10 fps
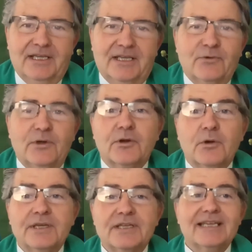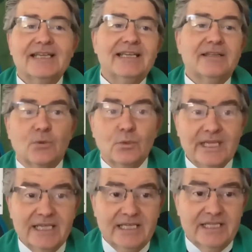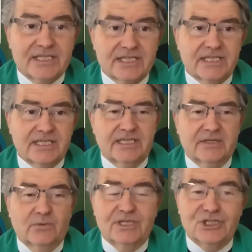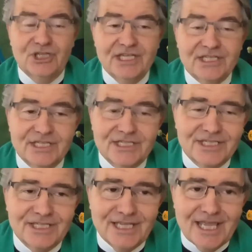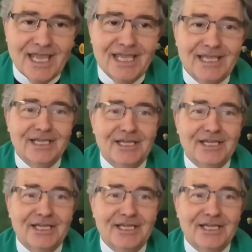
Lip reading: If we are going to get into the weeds with Jesus today,